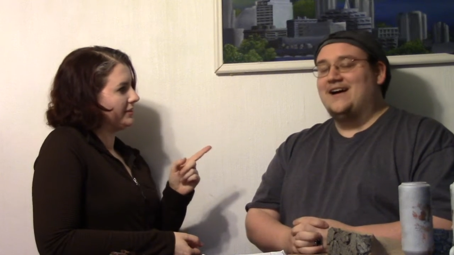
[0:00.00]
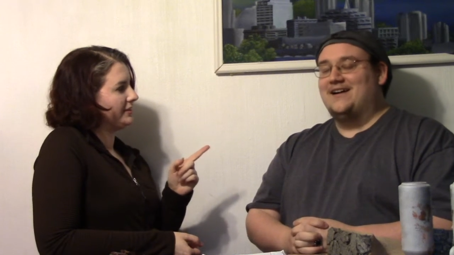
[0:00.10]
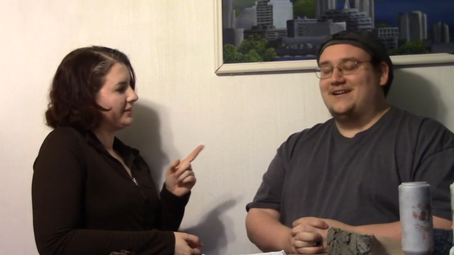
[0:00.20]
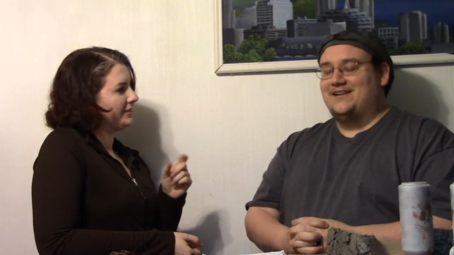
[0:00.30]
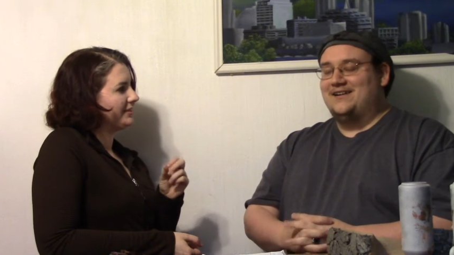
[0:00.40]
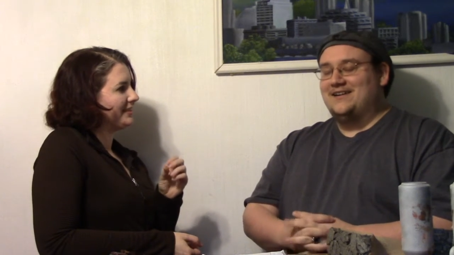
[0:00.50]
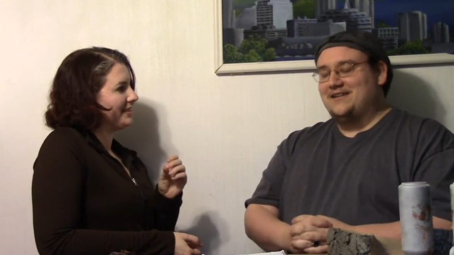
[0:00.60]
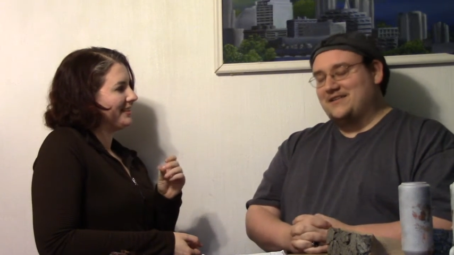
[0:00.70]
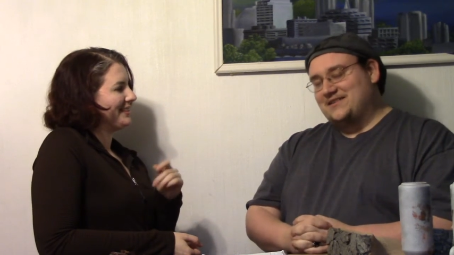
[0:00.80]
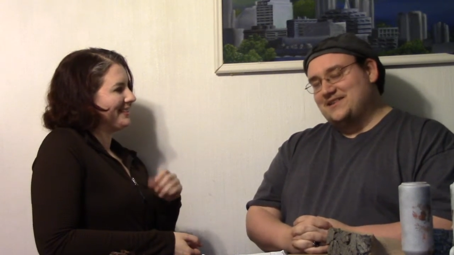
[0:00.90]
Speaker 1: Uh huh.
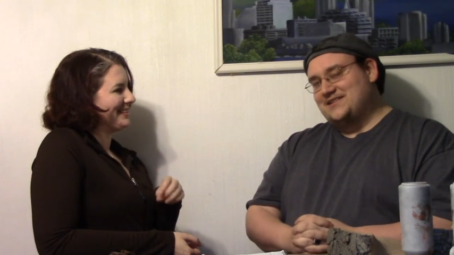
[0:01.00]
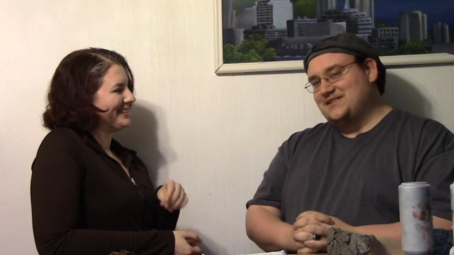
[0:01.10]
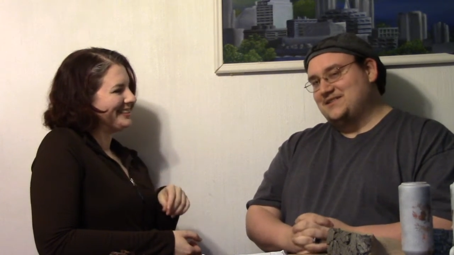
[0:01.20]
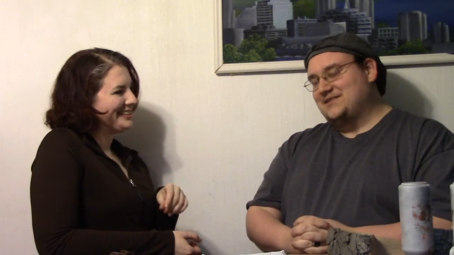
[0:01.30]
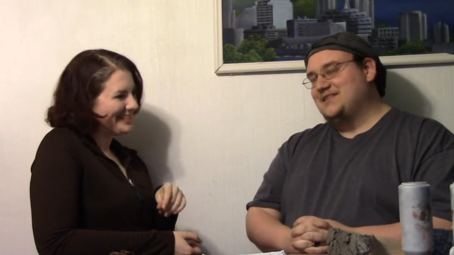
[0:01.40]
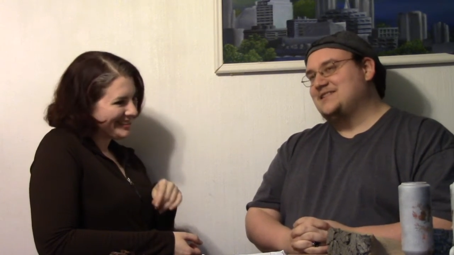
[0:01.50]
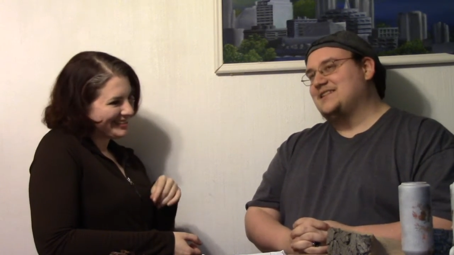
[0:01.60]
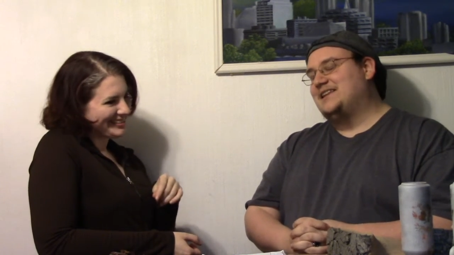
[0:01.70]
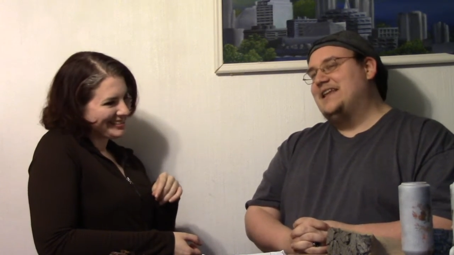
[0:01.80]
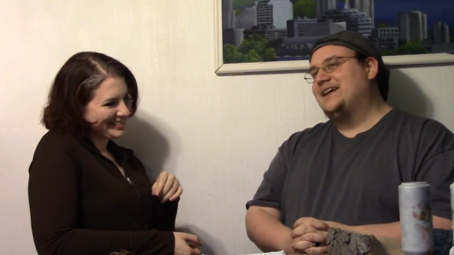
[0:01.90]
This is this
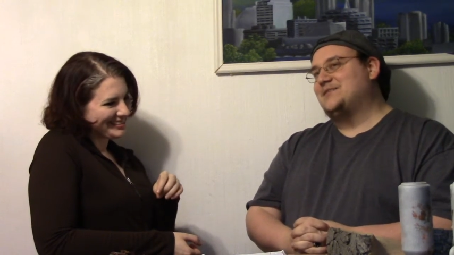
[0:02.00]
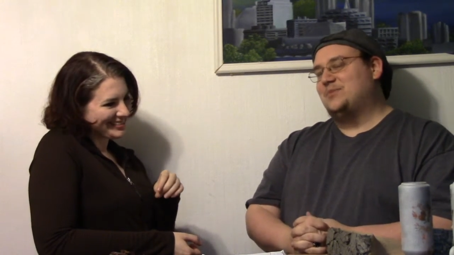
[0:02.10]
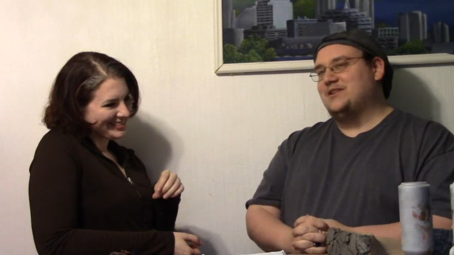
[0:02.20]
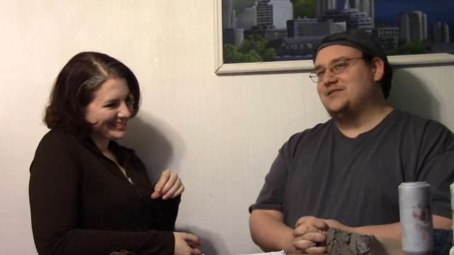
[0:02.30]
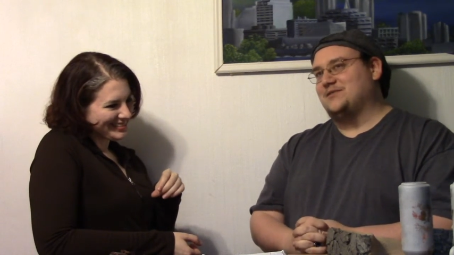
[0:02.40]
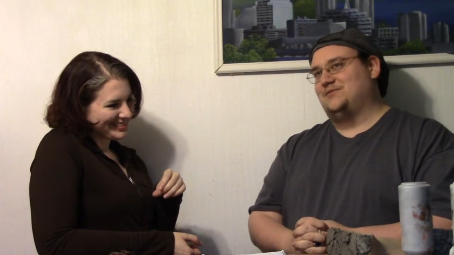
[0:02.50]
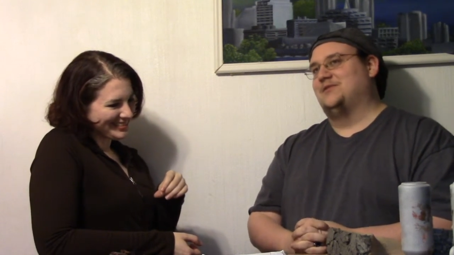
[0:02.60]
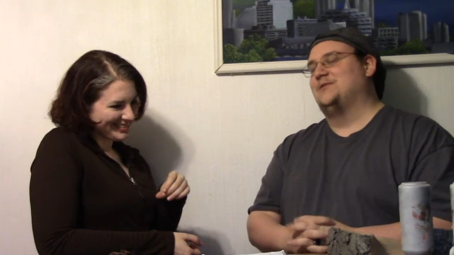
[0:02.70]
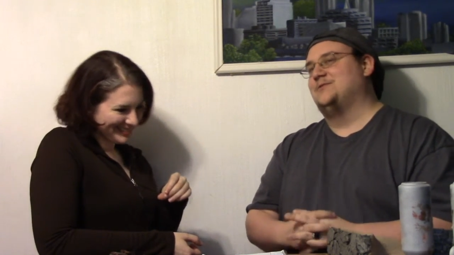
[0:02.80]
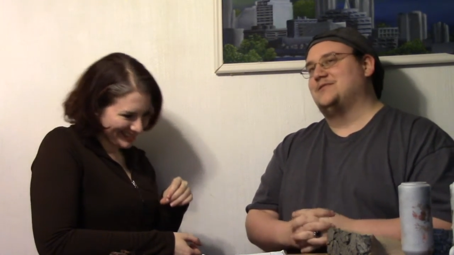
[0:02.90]
next piece of
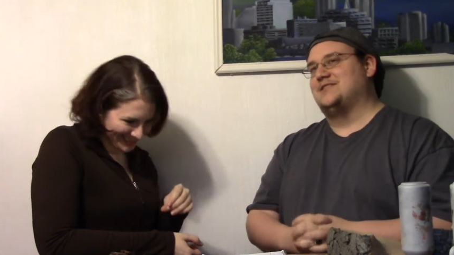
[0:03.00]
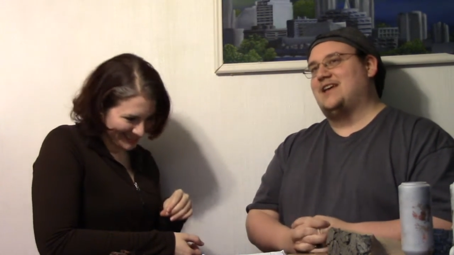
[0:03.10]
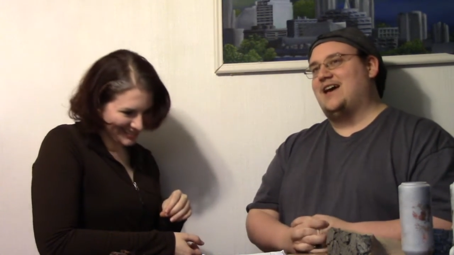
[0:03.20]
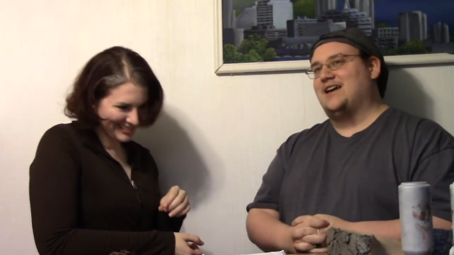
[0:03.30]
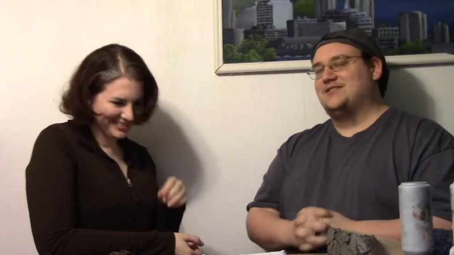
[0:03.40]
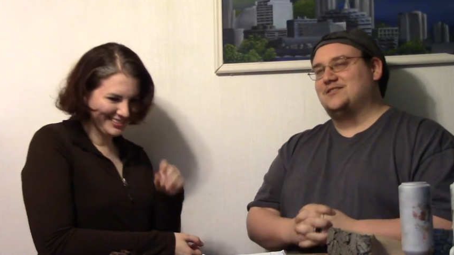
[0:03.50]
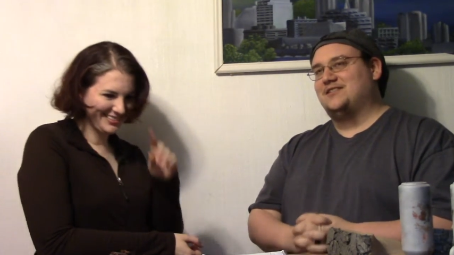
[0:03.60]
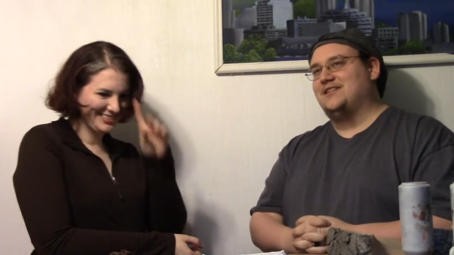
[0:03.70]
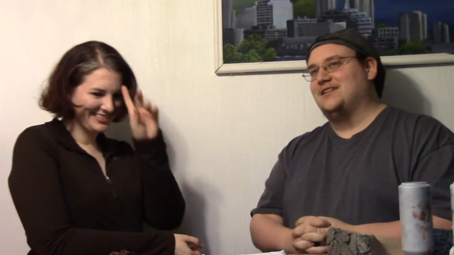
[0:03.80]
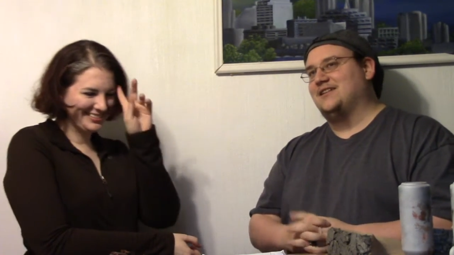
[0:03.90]
news is
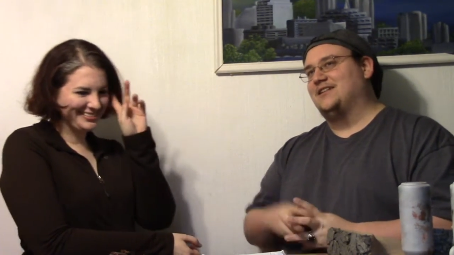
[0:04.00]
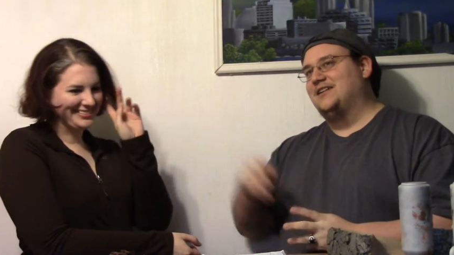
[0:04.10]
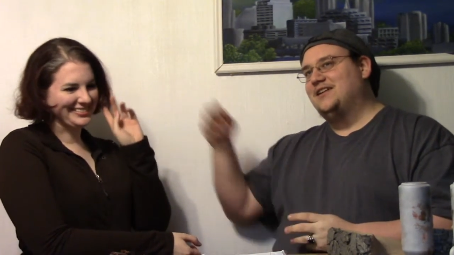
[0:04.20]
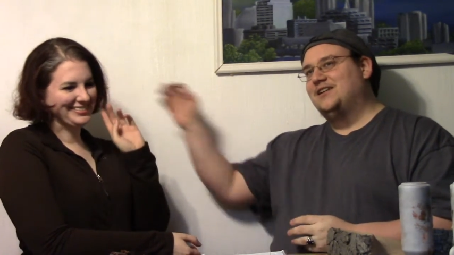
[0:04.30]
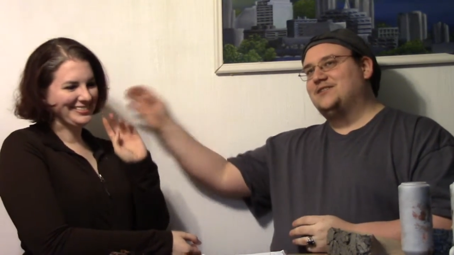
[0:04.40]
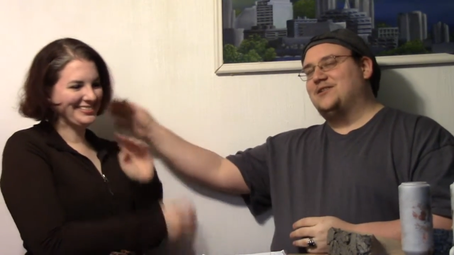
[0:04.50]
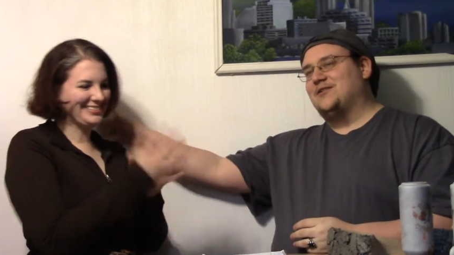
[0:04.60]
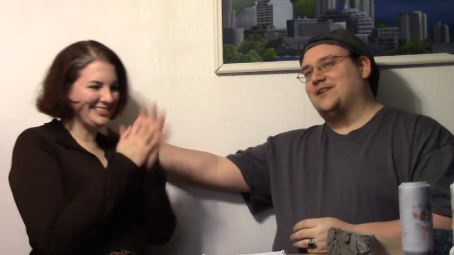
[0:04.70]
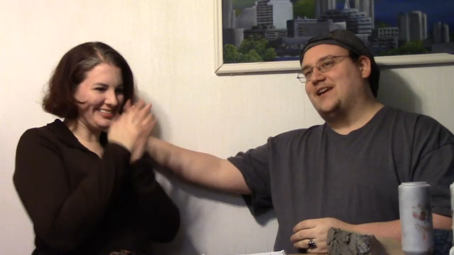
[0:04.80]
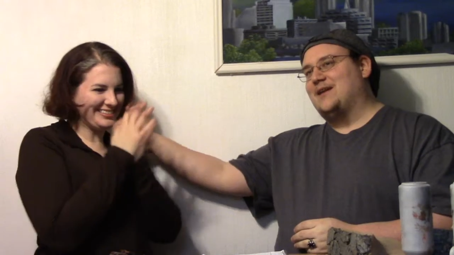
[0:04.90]
actually uh,
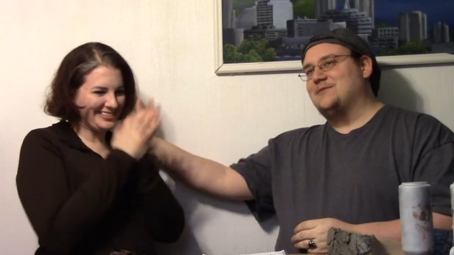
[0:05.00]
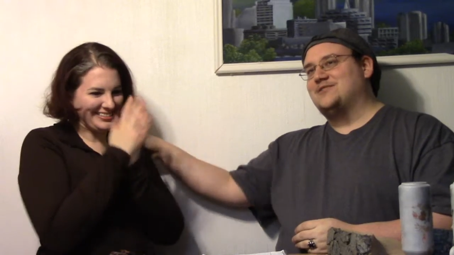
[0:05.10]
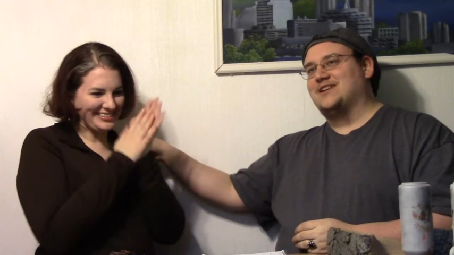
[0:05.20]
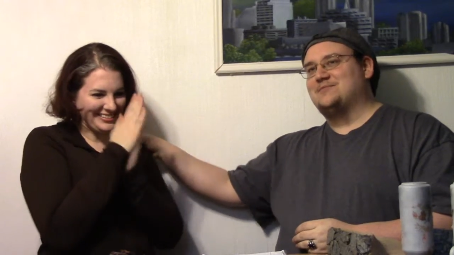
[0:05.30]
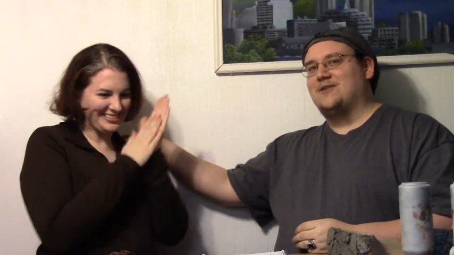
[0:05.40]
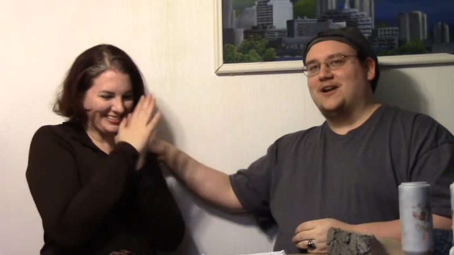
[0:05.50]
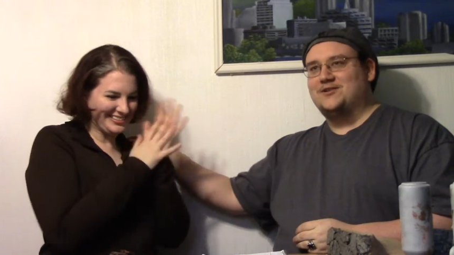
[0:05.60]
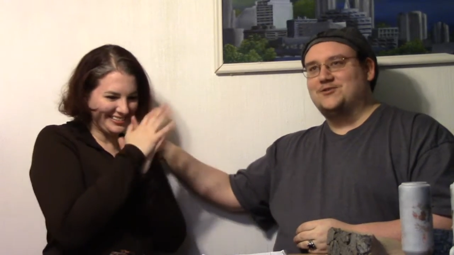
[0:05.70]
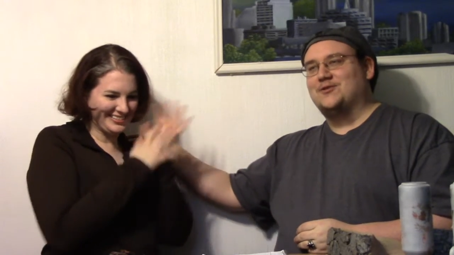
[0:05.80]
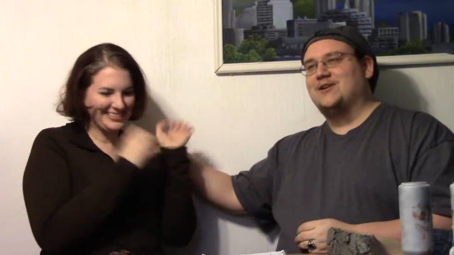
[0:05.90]
Token Gamer Chick's pride and
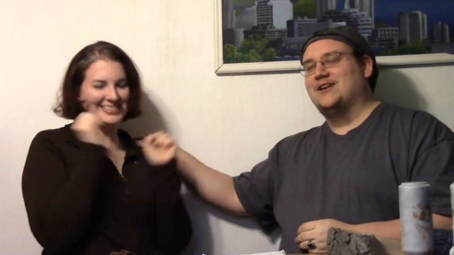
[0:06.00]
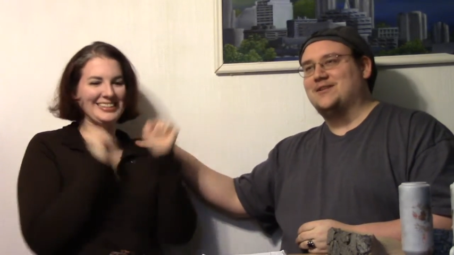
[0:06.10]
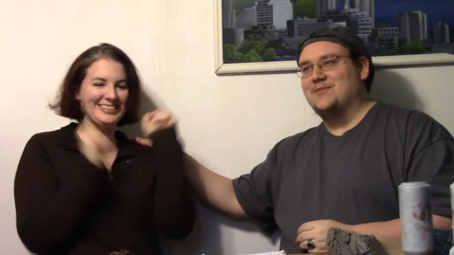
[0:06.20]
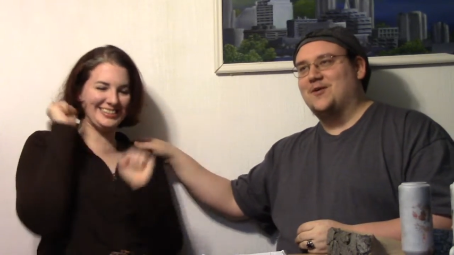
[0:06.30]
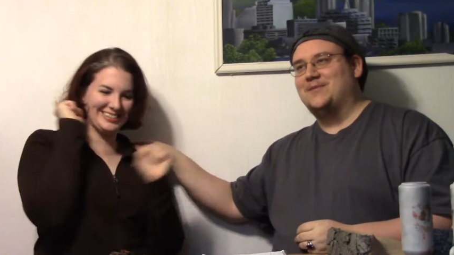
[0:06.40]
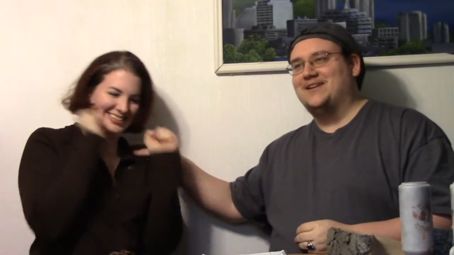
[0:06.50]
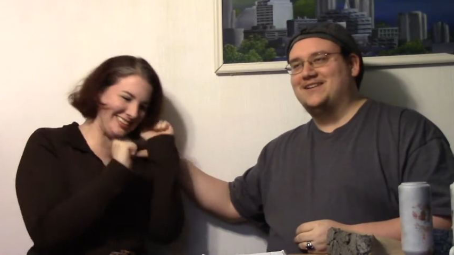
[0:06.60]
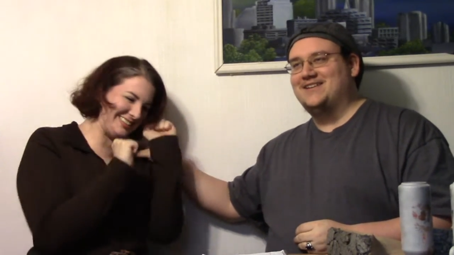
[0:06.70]
joy at the moment.